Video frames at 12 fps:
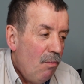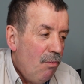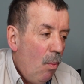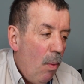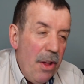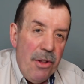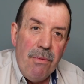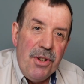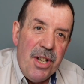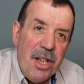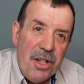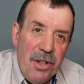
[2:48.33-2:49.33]
weather
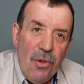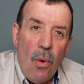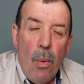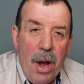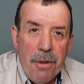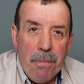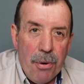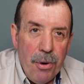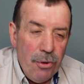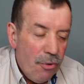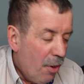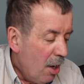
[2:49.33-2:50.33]
resistant or
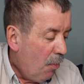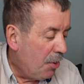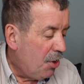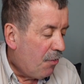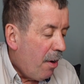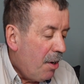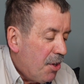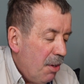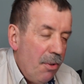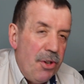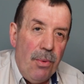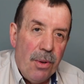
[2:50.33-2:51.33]
weatherproof, which is very
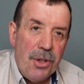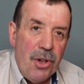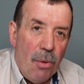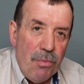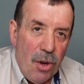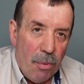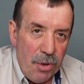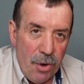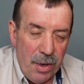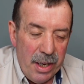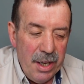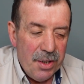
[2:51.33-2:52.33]
similar to what the TomTom
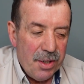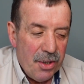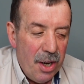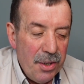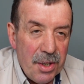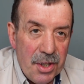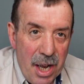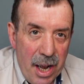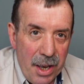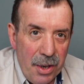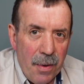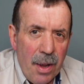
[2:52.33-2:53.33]
unit is, as I
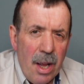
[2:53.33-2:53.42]
understand.